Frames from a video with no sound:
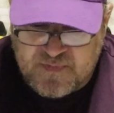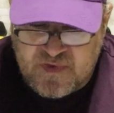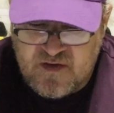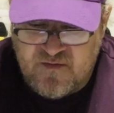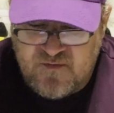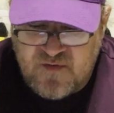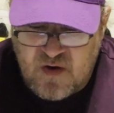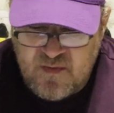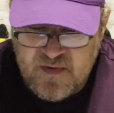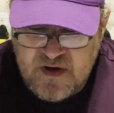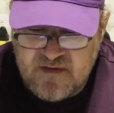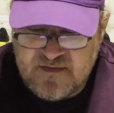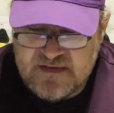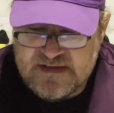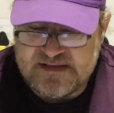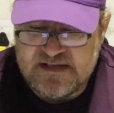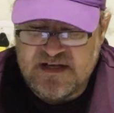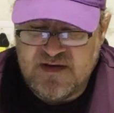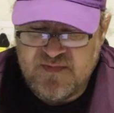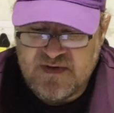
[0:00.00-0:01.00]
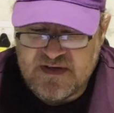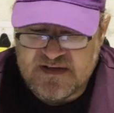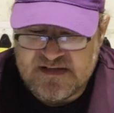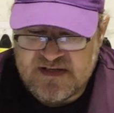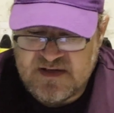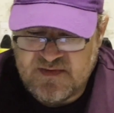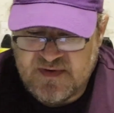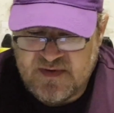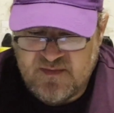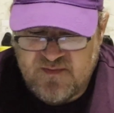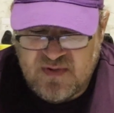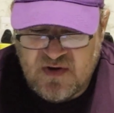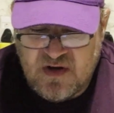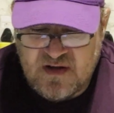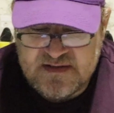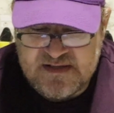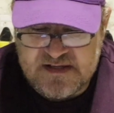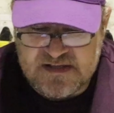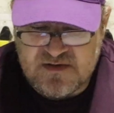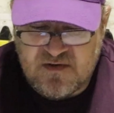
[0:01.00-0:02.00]
The farming of the Sepia Serpent
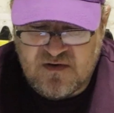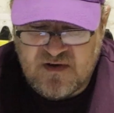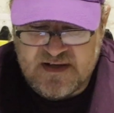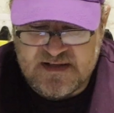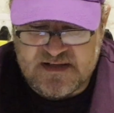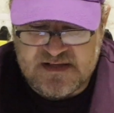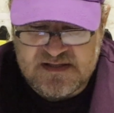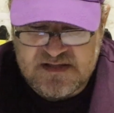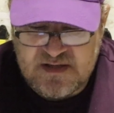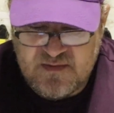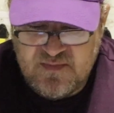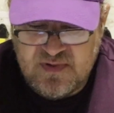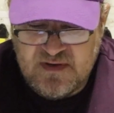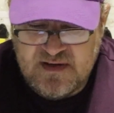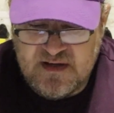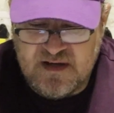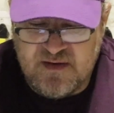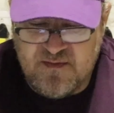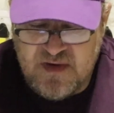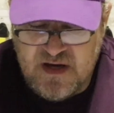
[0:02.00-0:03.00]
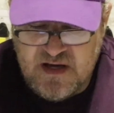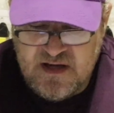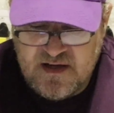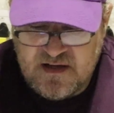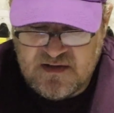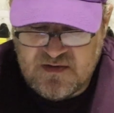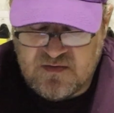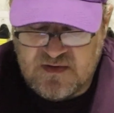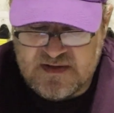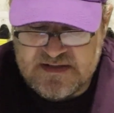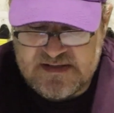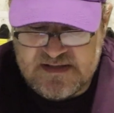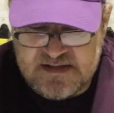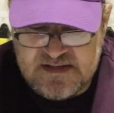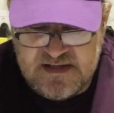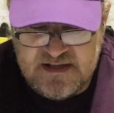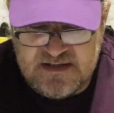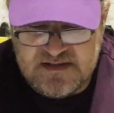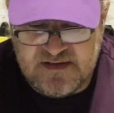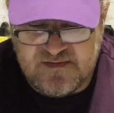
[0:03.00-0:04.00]
plant is quite simple and immediate. Once the
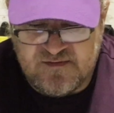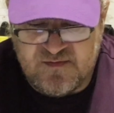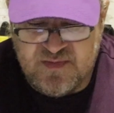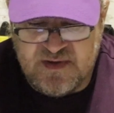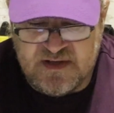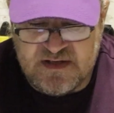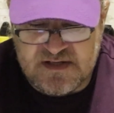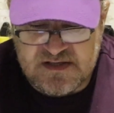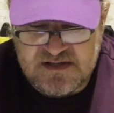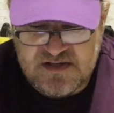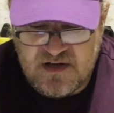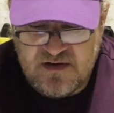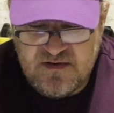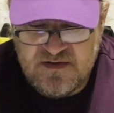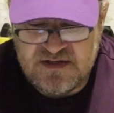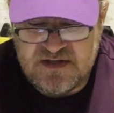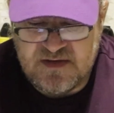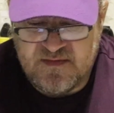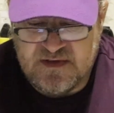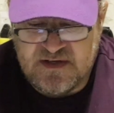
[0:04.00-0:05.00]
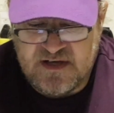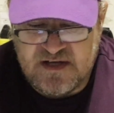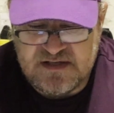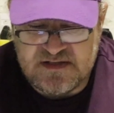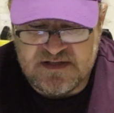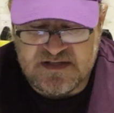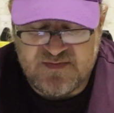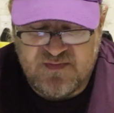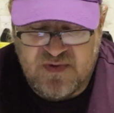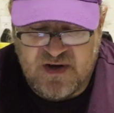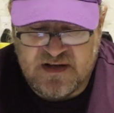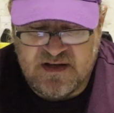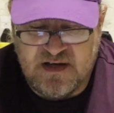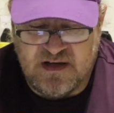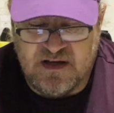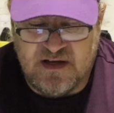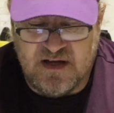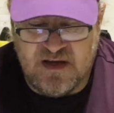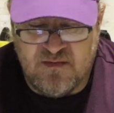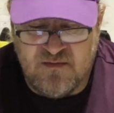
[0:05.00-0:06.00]
seeds have been sown, germination is
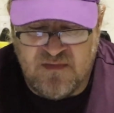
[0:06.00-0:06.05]
practically